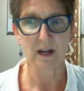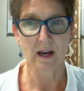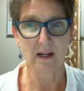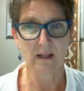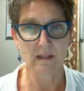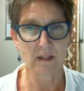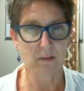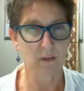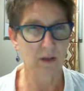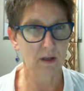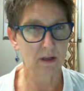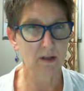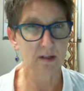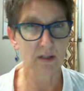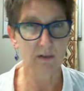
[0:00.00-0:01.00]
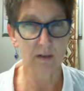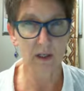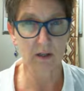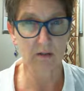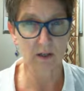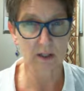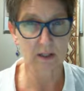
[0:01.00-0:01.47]
and some of the civil
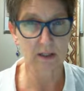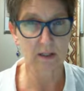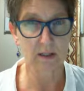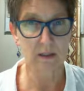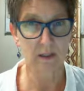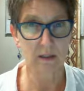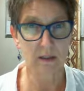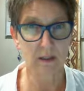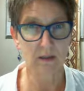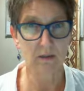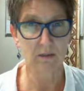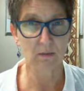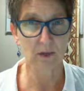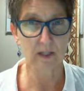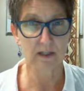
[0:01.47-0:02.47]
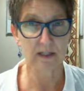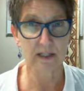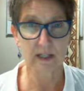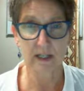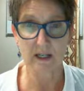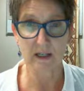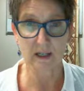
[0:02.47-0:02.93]
unrest that we're
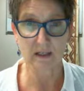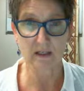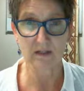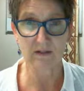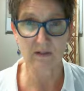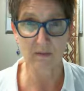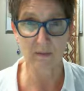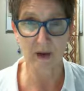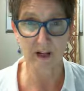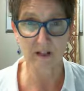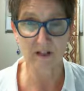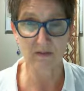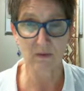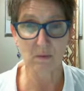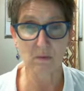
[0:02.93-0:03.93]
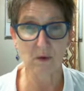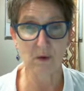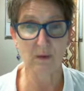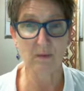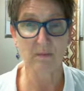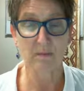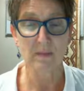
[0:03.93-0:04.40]
seeing in different parts of the
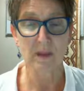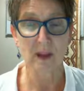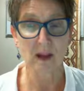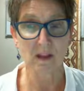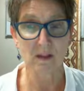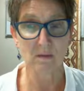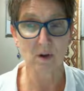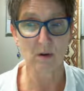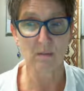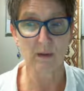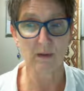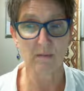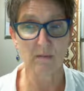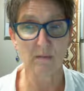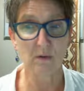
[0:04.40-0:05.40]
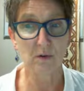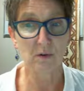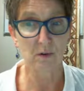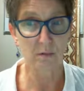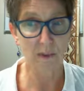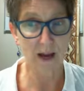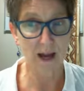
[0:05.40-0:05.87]
world at the moment
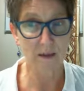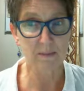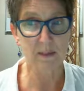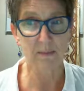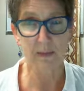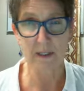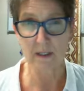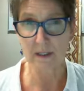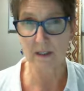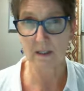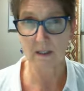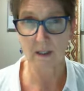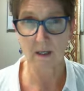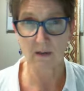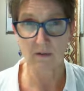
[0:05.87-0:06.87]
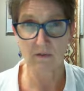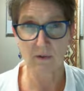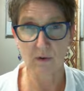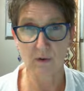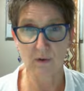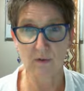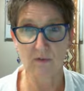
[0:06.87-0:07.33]
could perhaps be
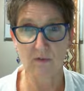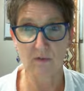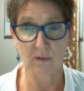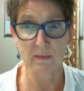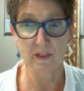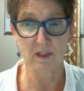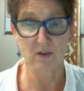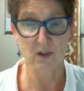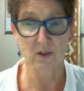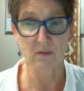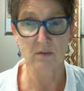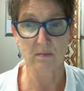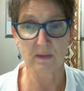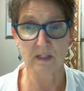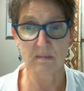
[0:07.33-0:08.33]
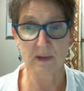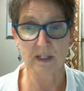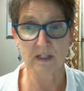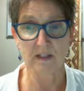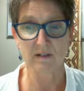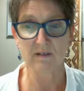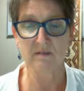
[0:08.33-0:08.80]
viewed from a structural
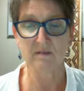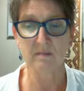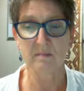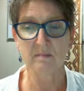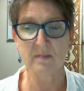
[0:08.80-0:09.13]
perspective.